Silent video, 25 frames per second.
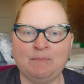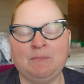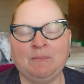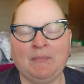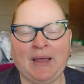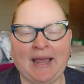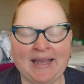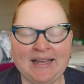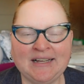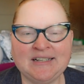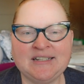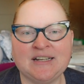
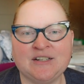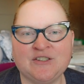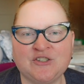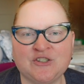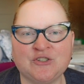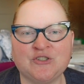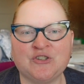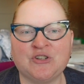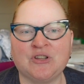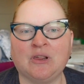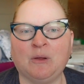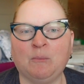Pay
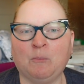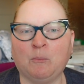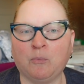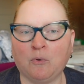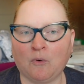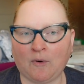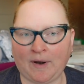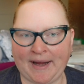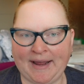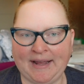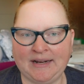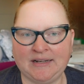attention to the
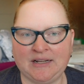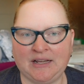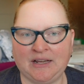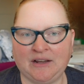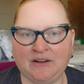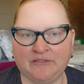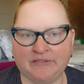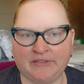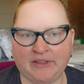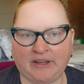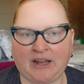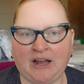branding
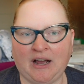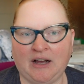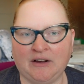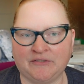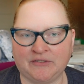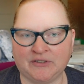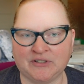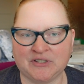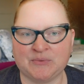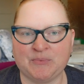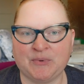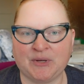of the
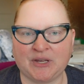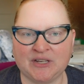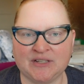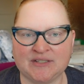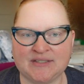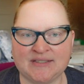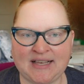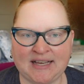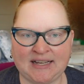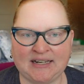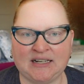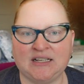conference
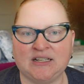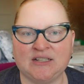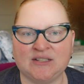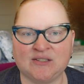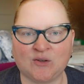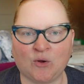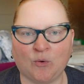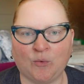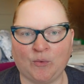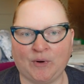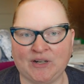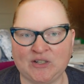because that is
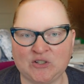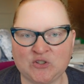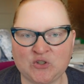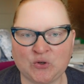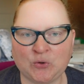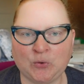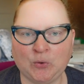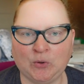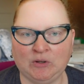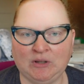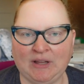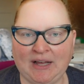going
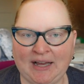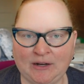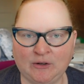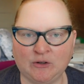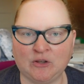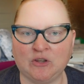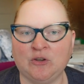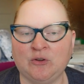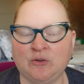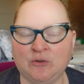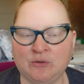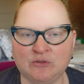to allow
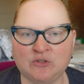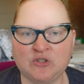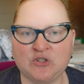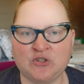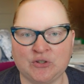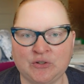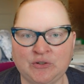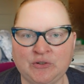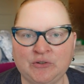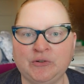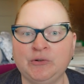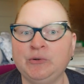you
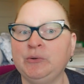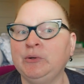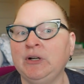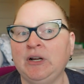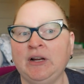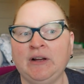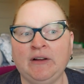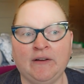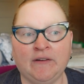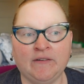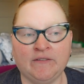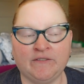to
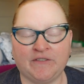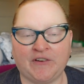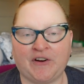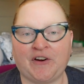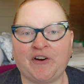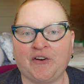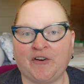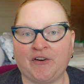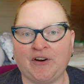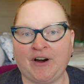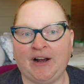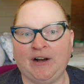
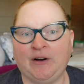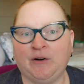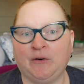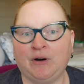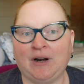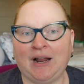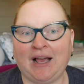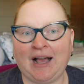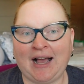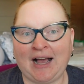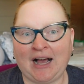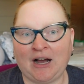figure
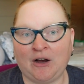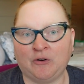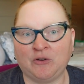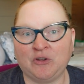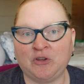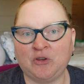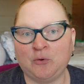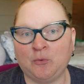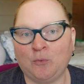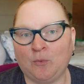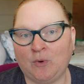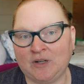out how
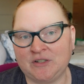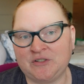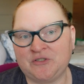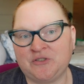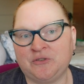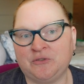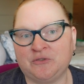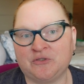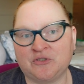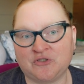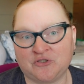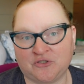you want
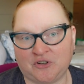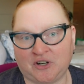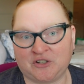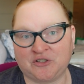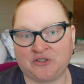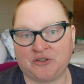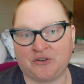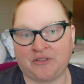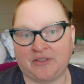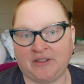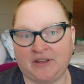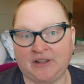to
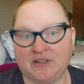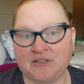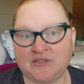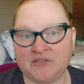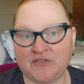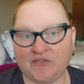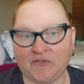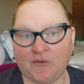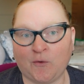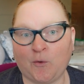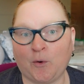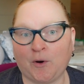structure things
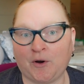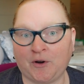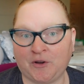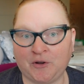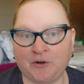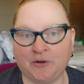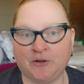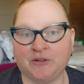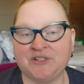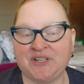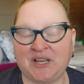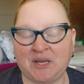for
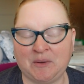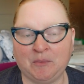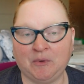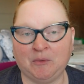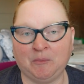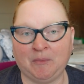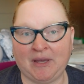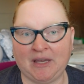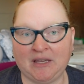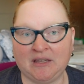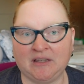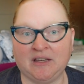your table
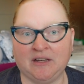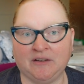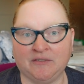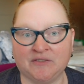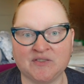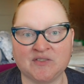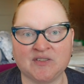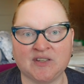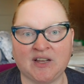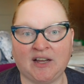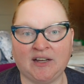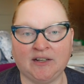mate gift
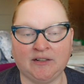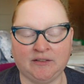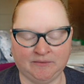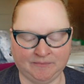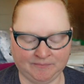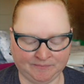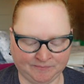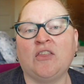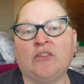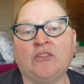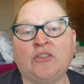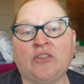set.
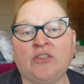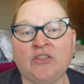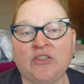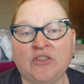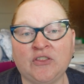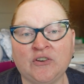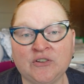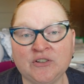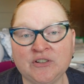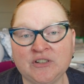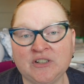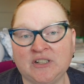The
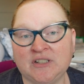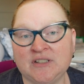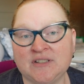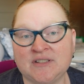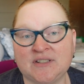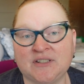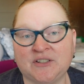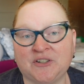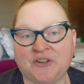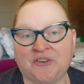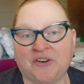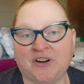third
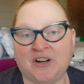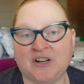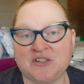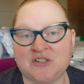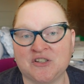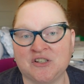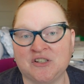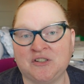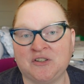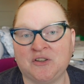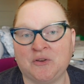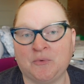
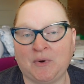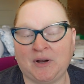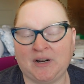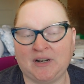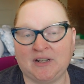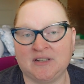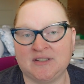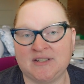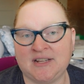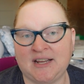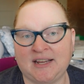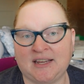consideration you want
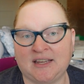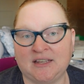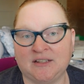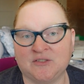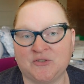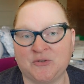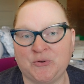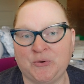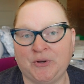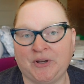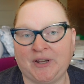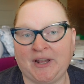to take
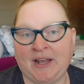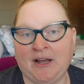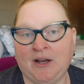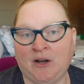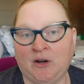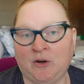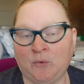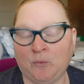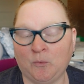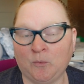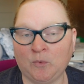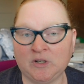into
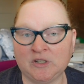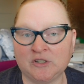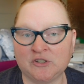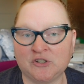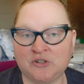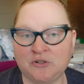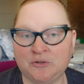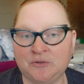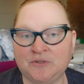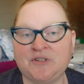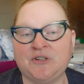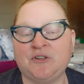account when
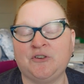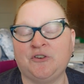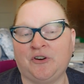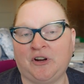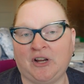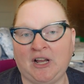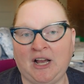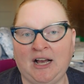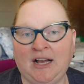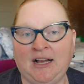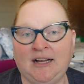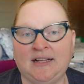choosing your
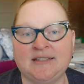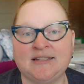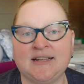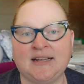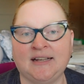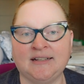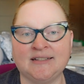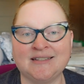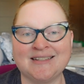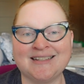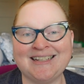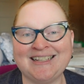
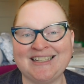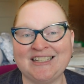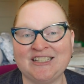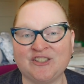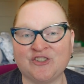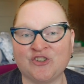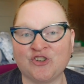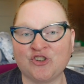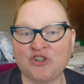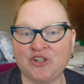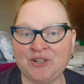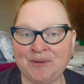contents
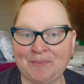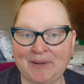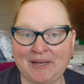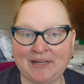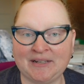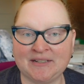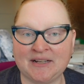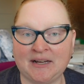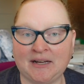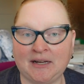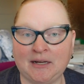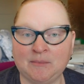is shipping
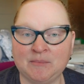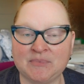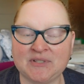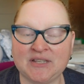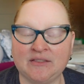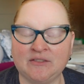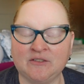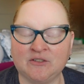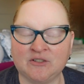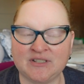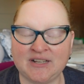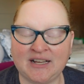times.
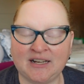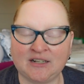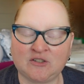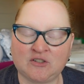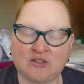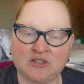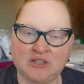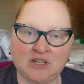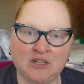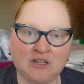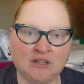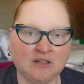And there's
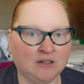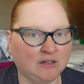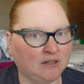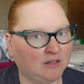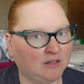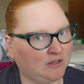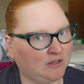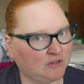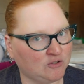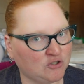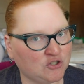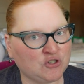actually
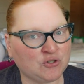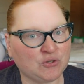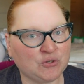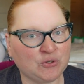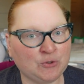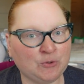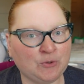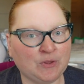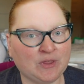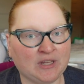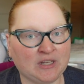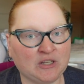
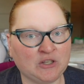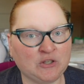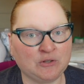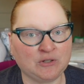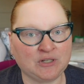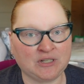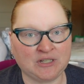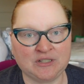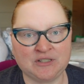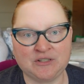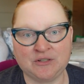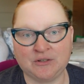two that you
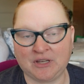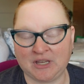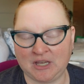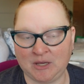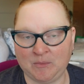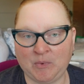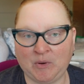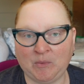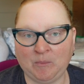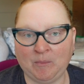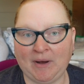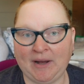need to
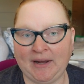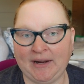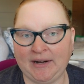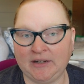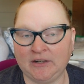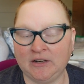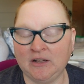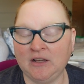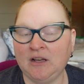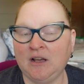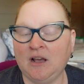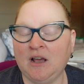keep in
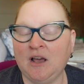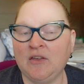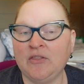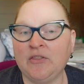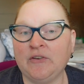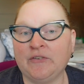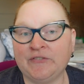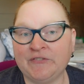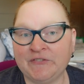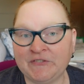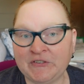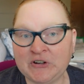mind.
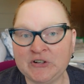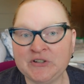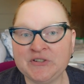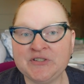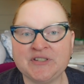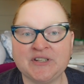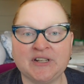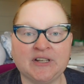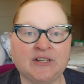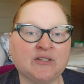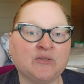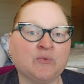The
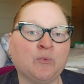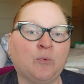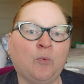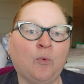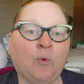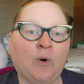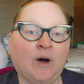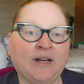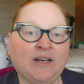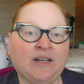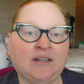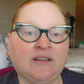first is
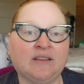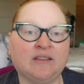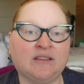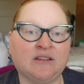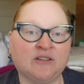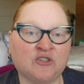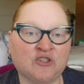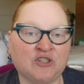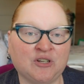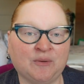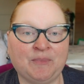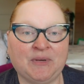what the
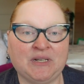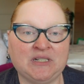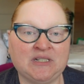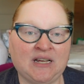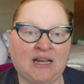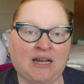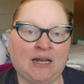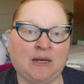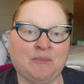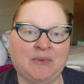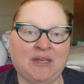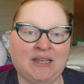shipping
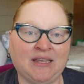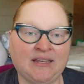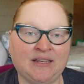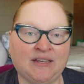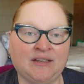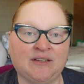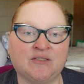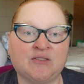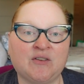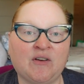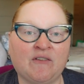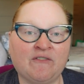time
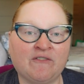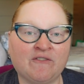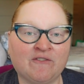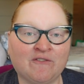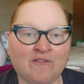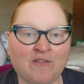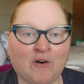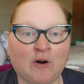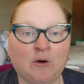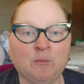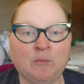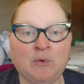is
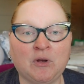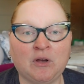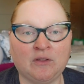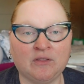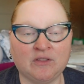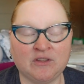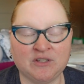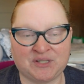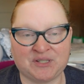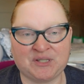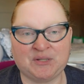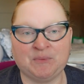from
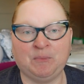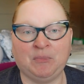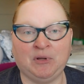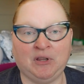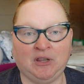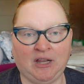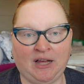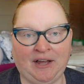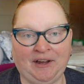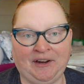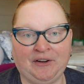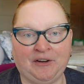the
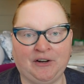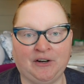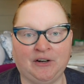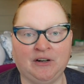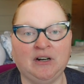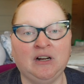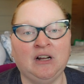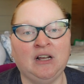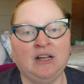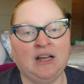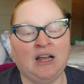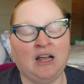supplier.
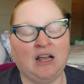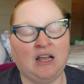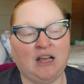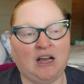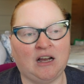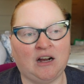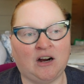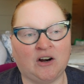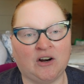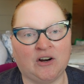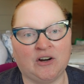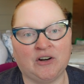
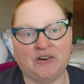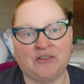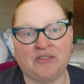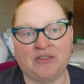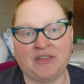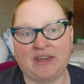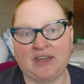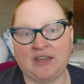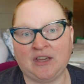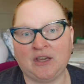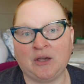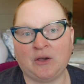Are
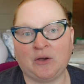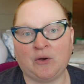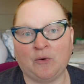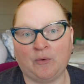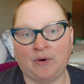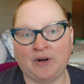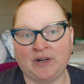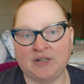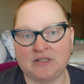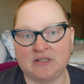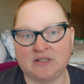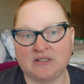they
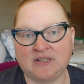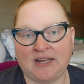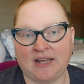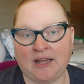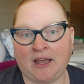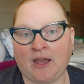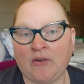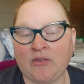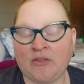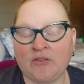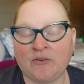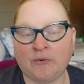going to
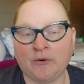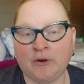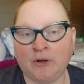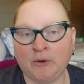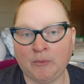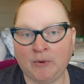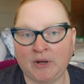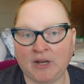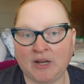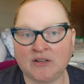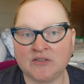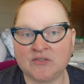take three
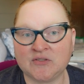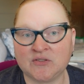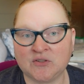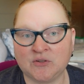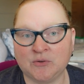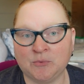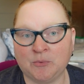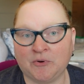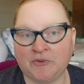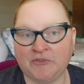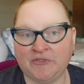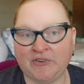weeks
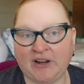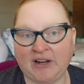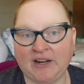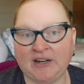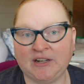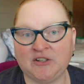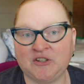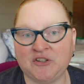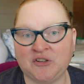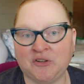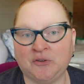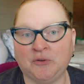to
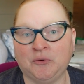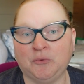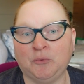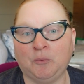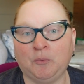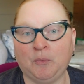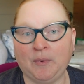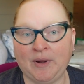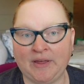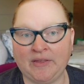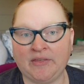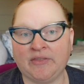provide you
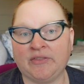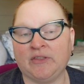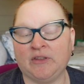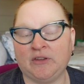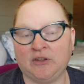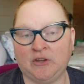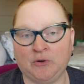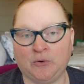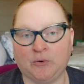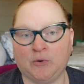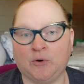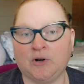with
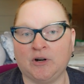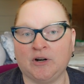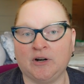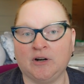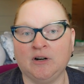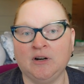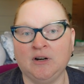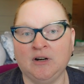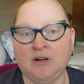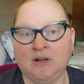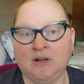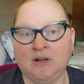your
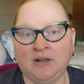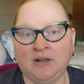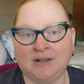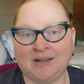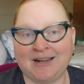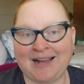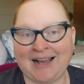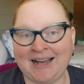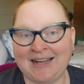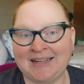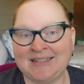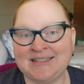
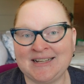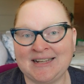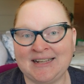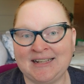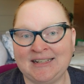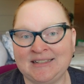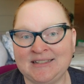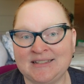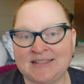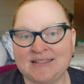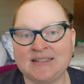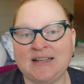
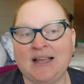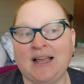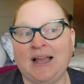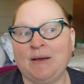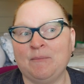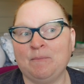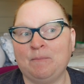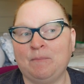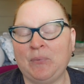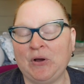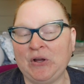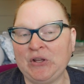contents,
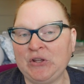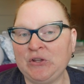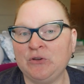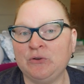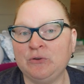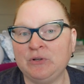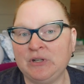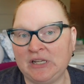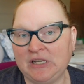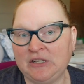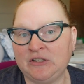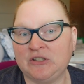but
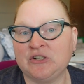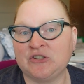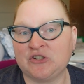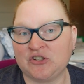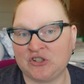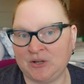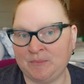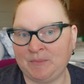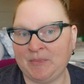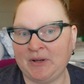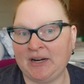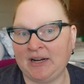you need to
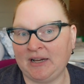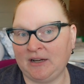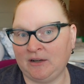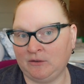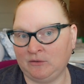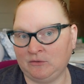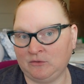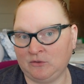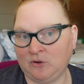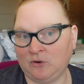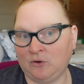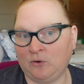ship it
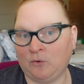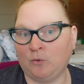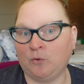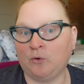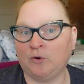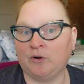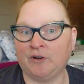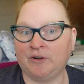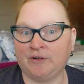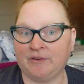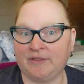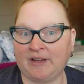out,
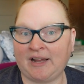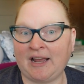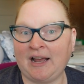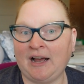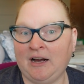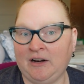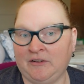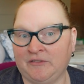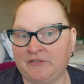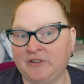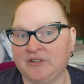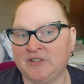or the
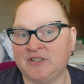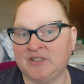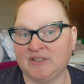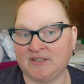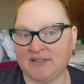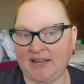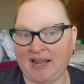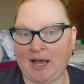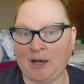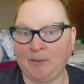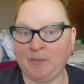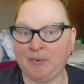conference
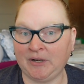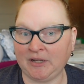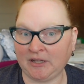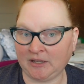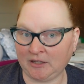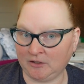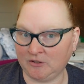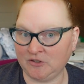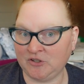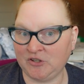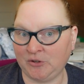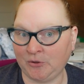is happening
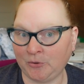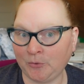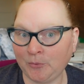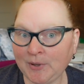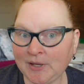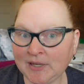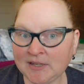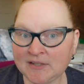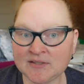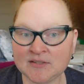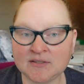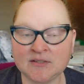in two
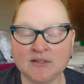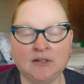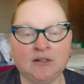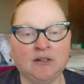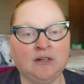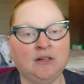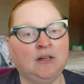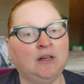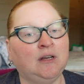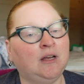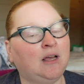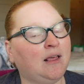weeks?
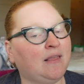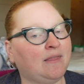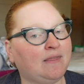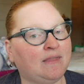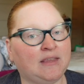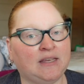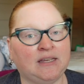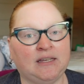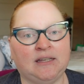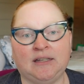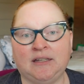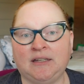
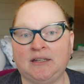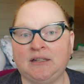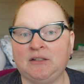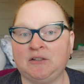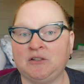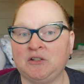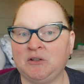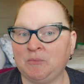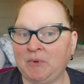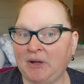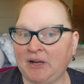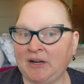
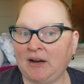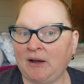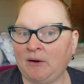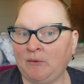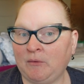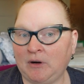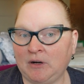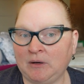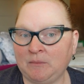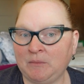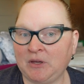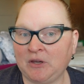then you may not
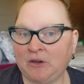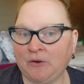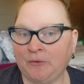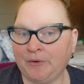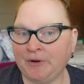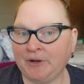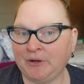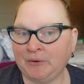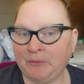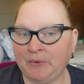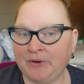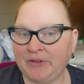want to be
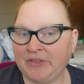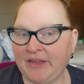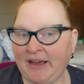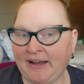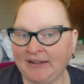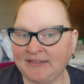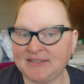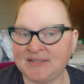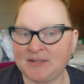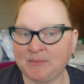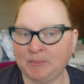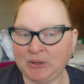going with
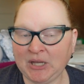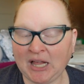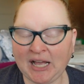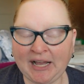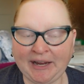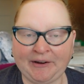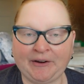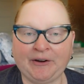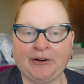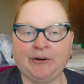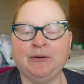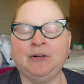that
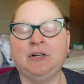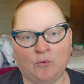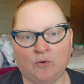supplier.